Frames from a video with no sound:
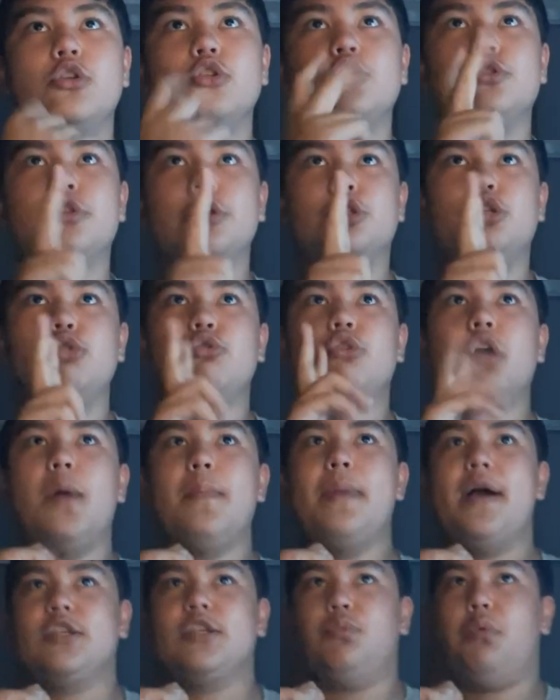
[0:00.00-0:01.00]
The 2
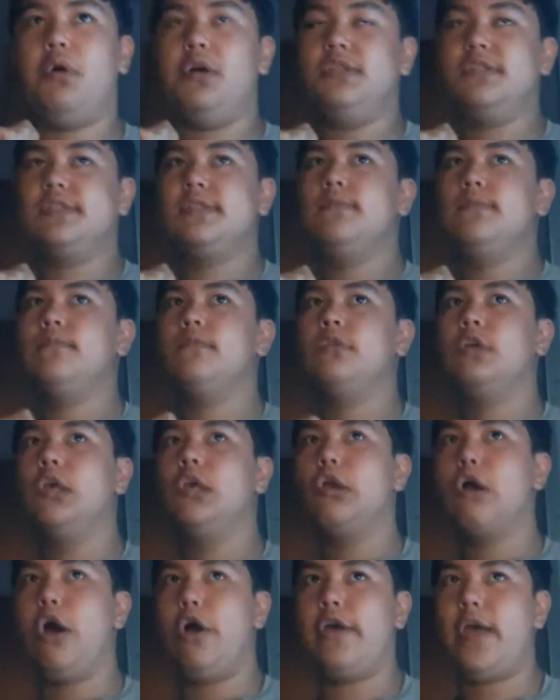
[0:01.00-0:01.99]
compact ones,
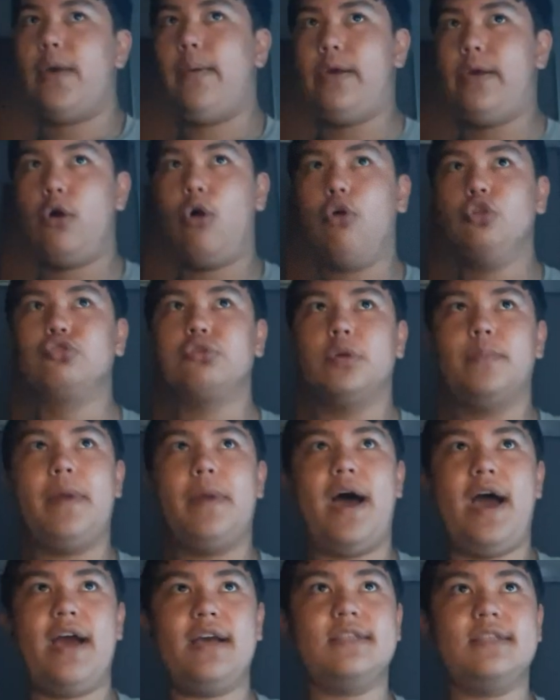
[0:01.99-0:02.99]
Cloud Gateway Ultra and
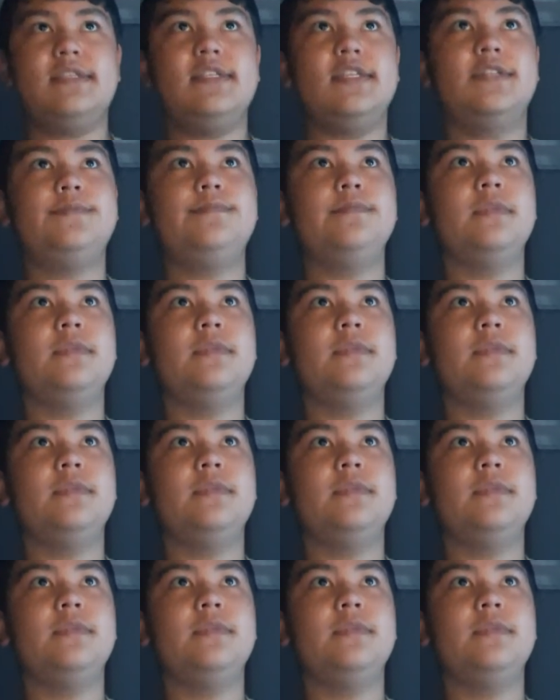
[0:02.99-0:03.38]
Max.